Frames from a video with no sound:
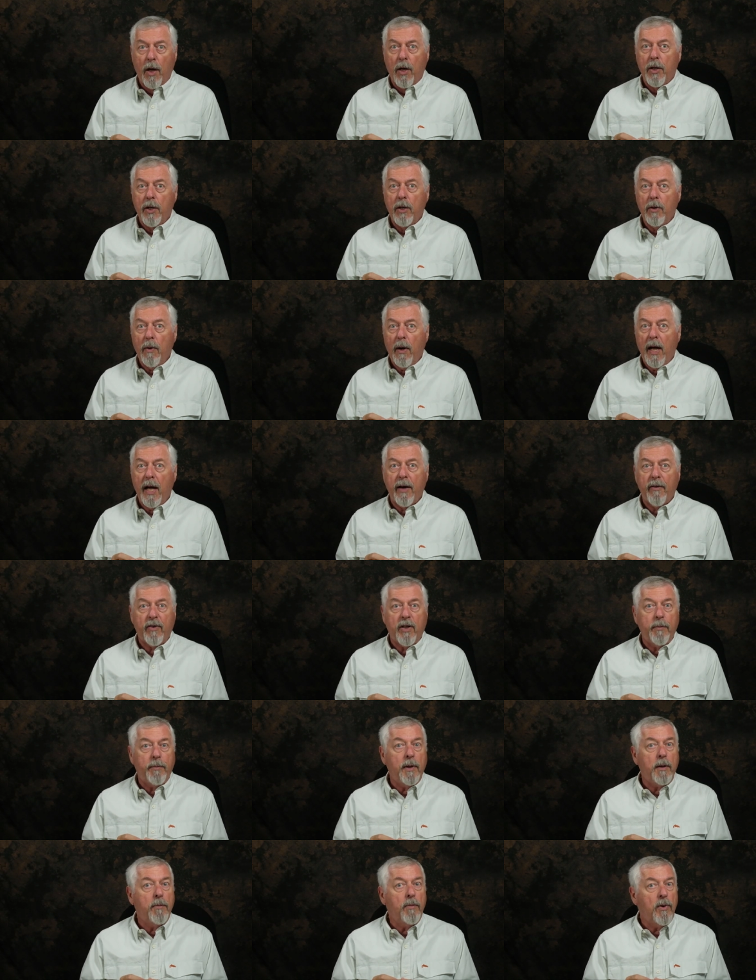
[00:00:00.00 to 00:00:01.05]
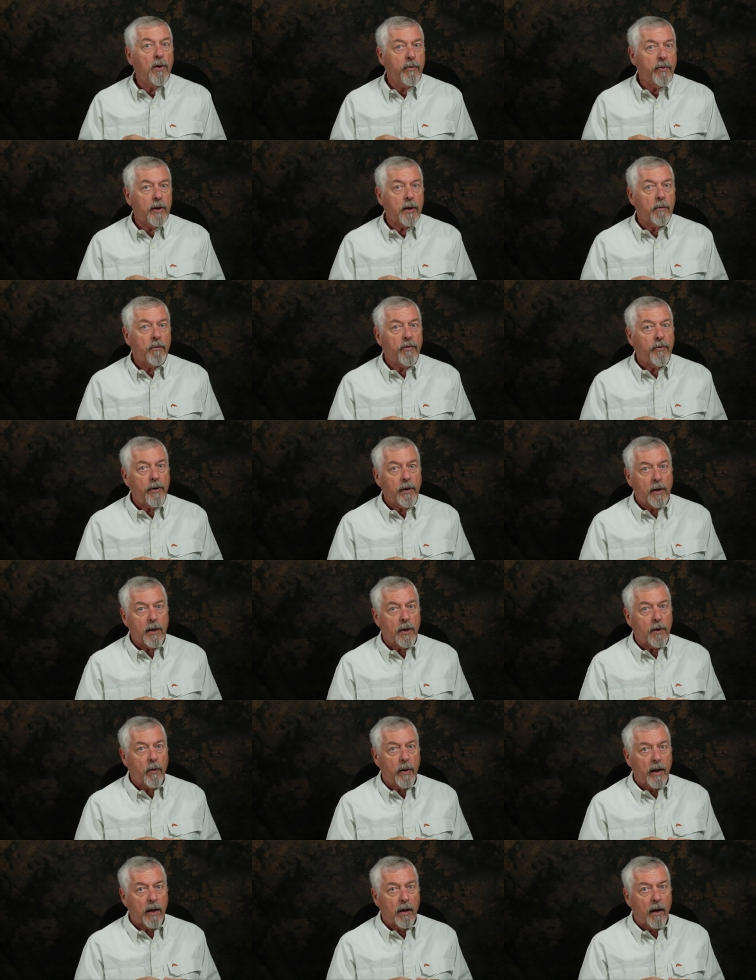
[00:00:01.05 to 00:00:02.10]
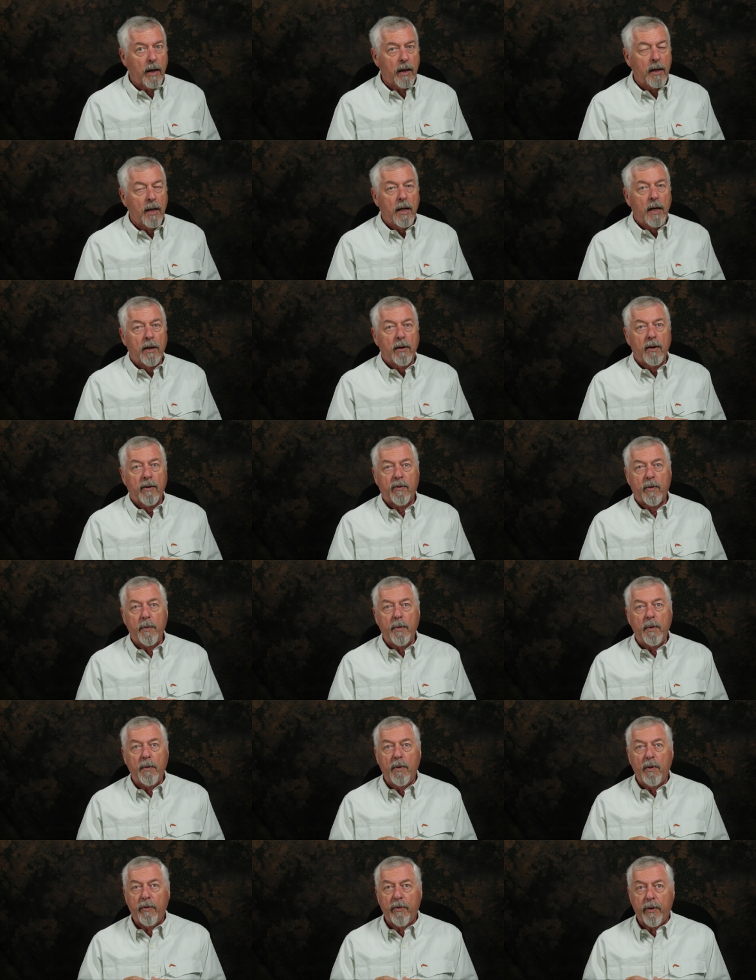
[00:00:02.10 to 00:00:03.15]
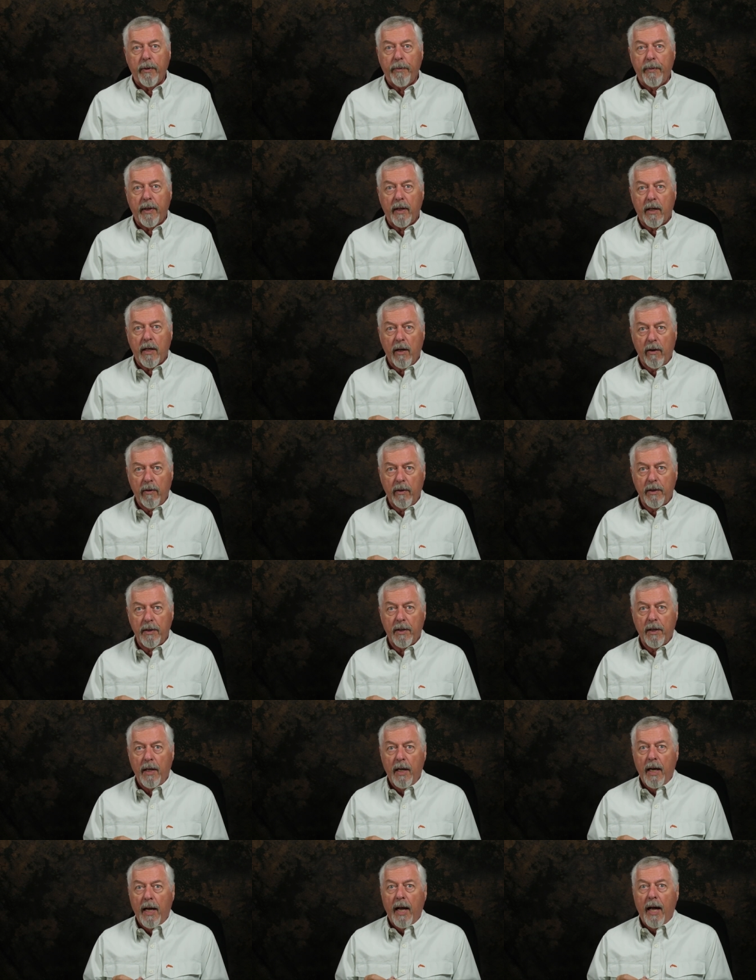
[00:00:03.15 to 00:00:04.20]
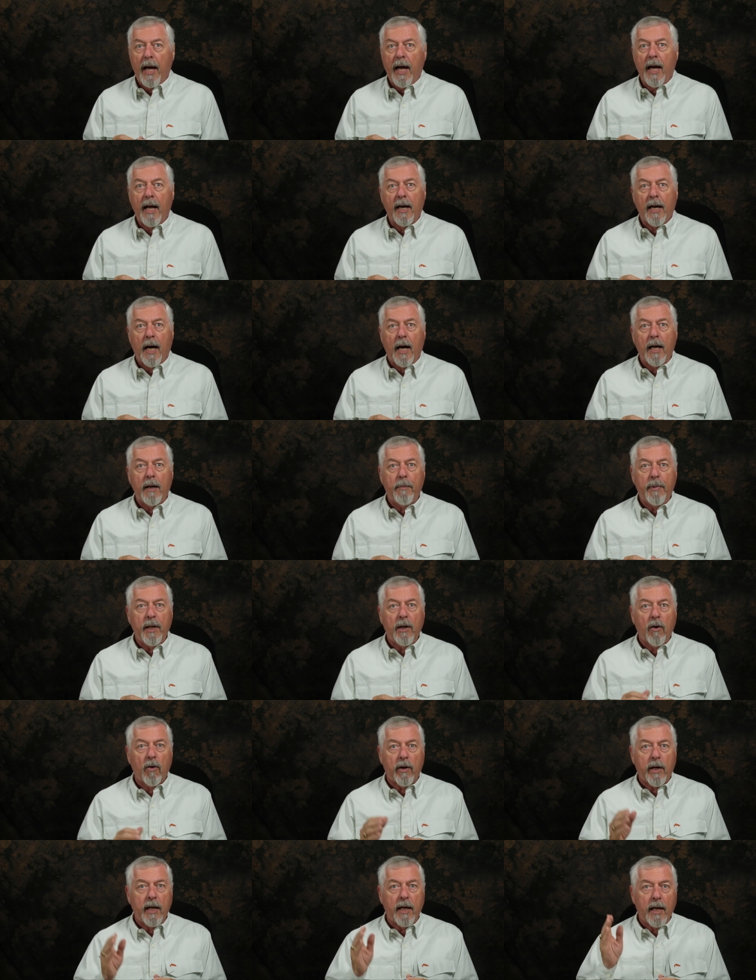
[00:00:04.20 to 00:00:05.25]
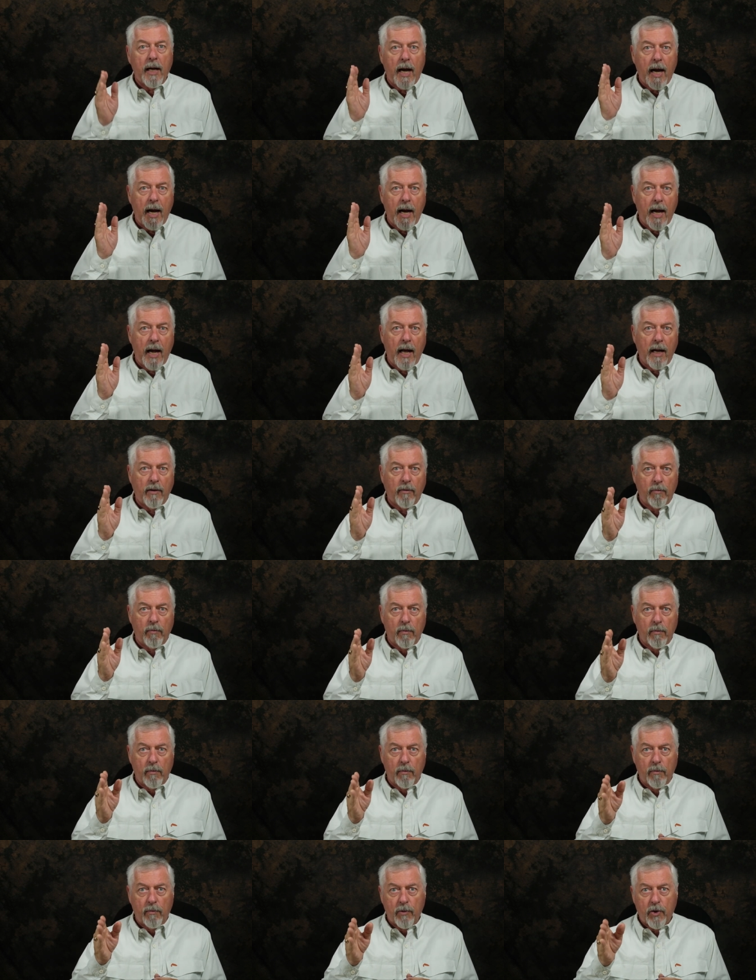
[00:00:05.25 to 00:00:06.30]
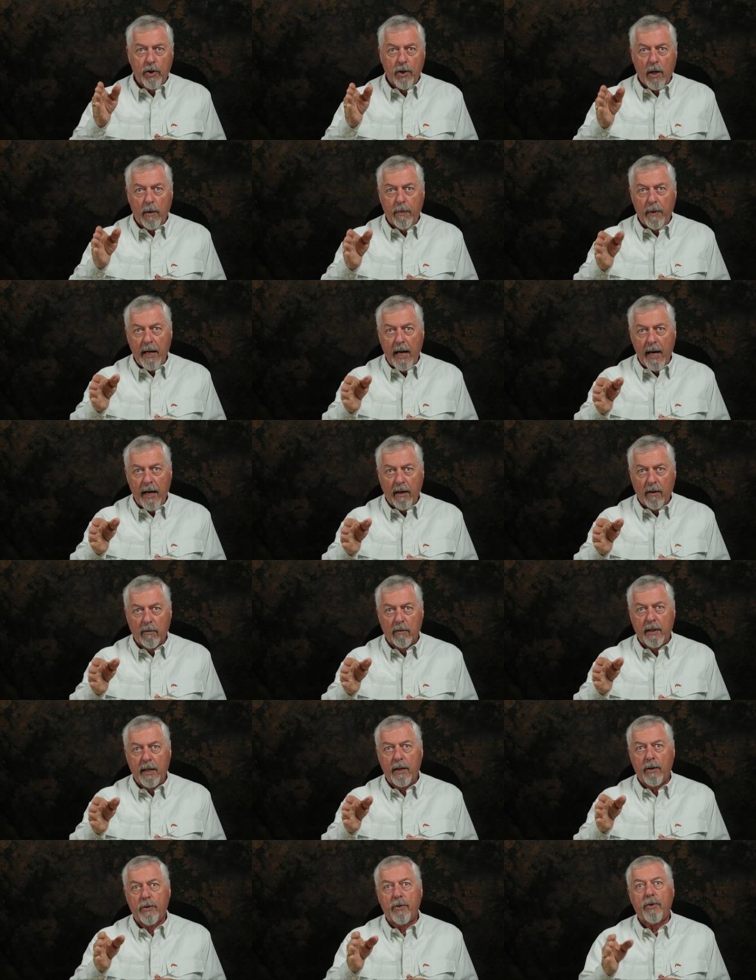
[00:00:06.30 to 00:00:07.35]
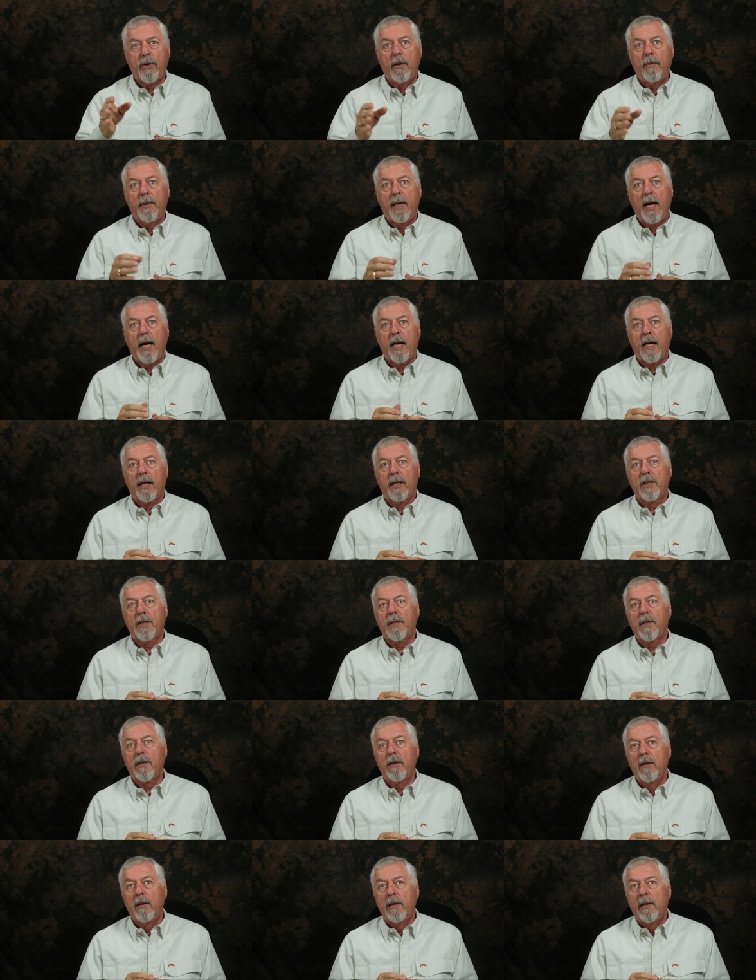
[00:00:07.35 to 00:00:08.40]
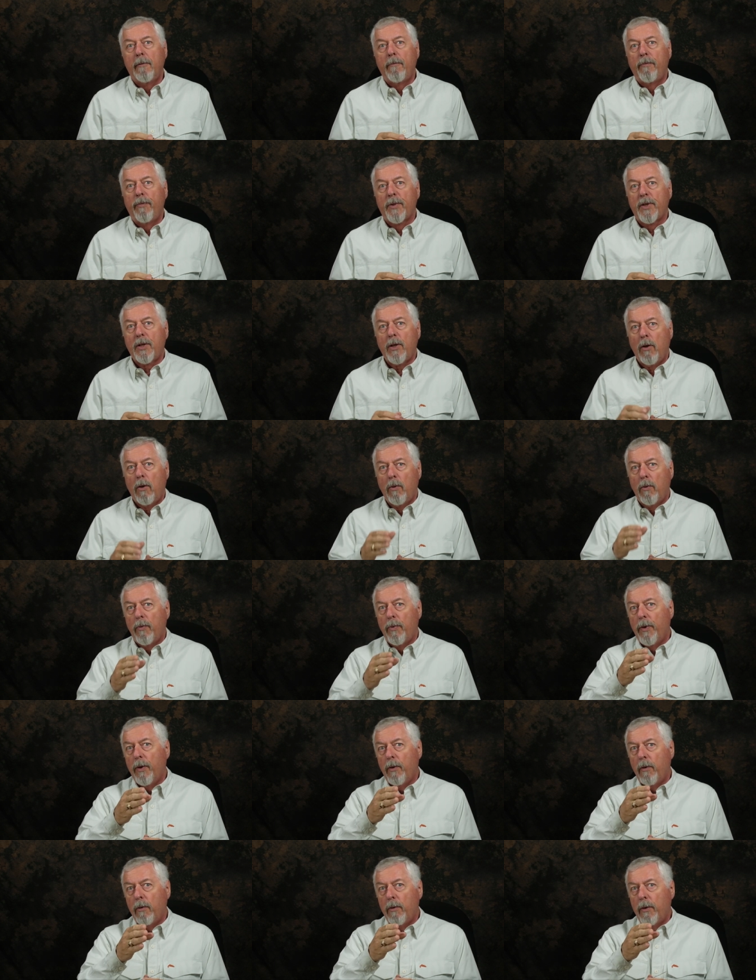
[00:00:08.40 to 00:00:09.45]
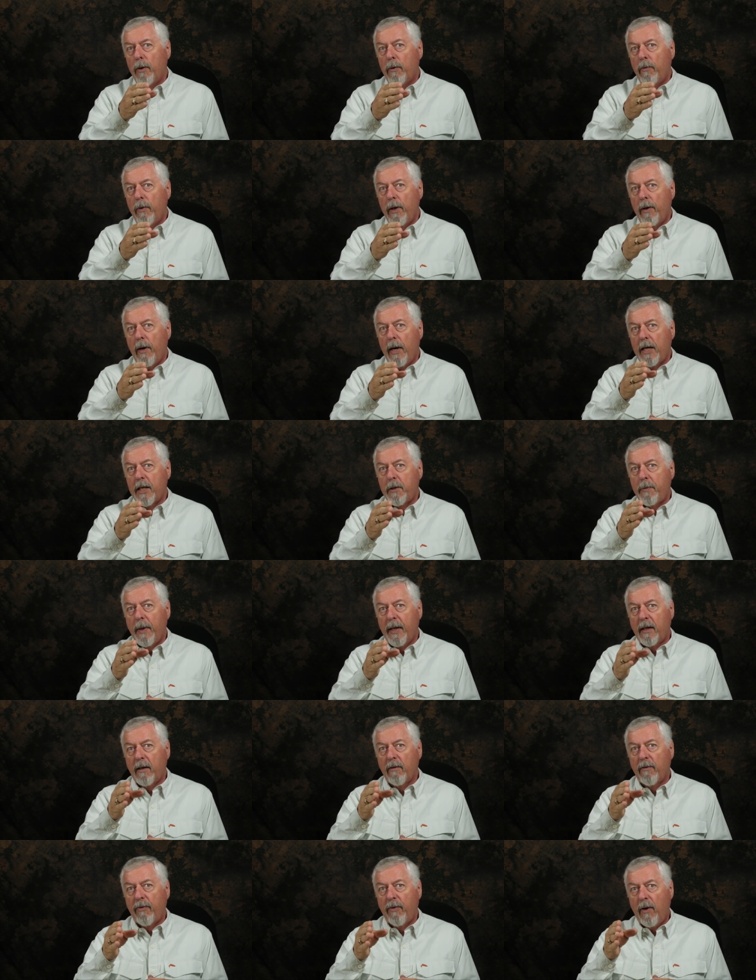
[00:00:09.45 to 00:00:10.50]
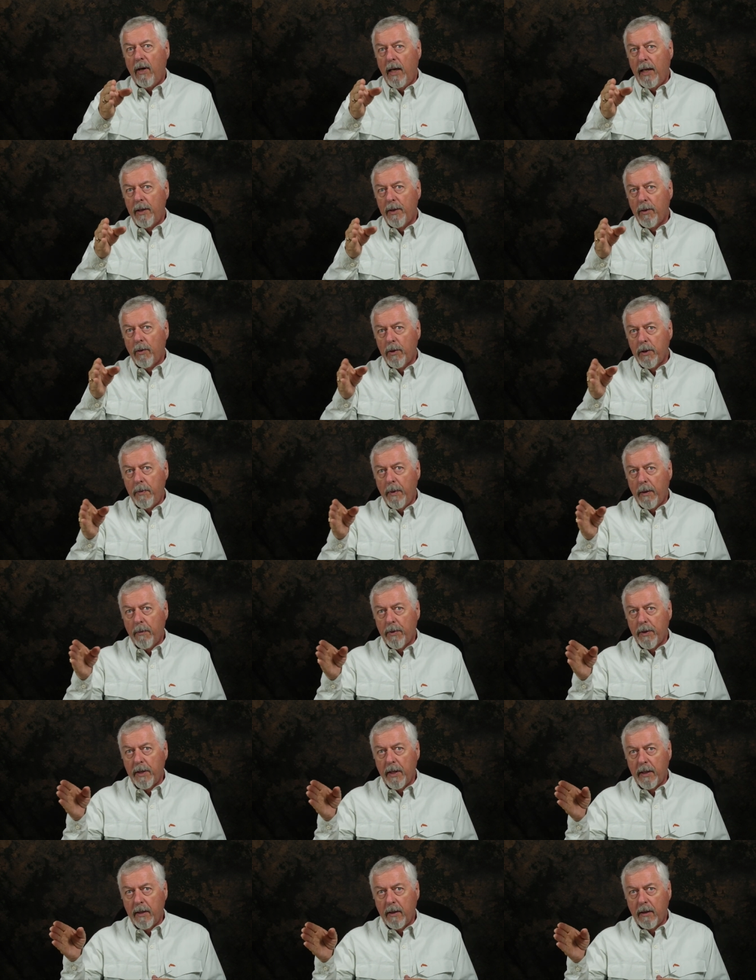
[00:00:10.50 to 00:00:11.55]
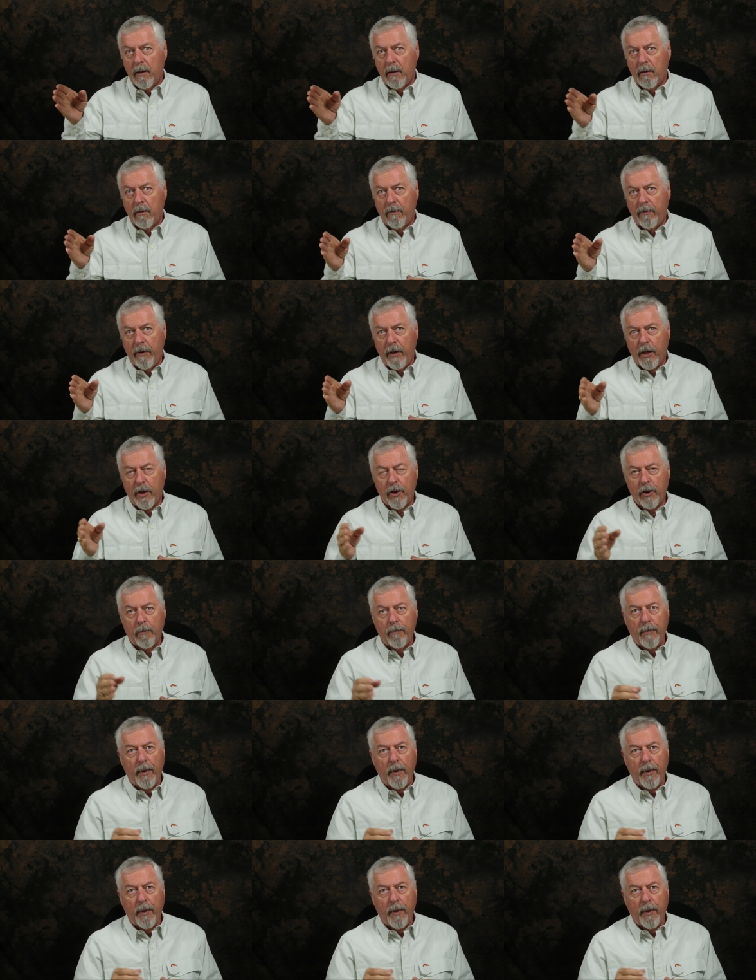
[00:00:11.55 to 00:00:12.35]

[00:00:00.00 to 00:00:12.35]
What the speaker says: you have to be moving them fairly quickly. You have to be moving them in current. And I'd be looking at sharply angled downstream casts. So the rear aspect of the fly is always being presented to the fish.